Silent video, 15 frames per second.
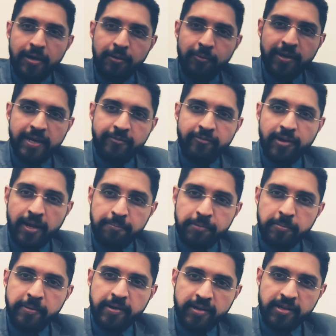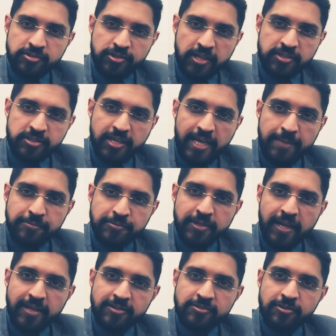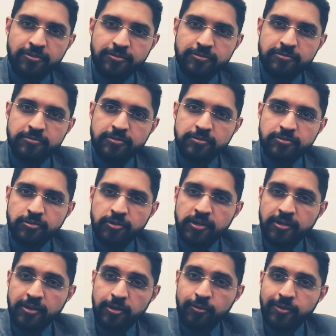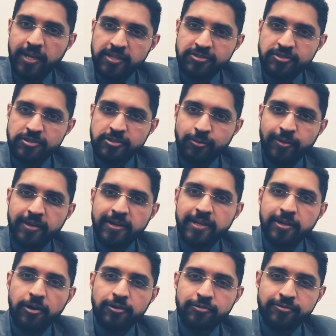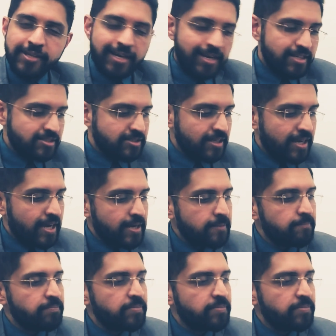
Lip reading: whenever I'm preparing a structured abstract. So to conclude, let's just quickly go through that list again.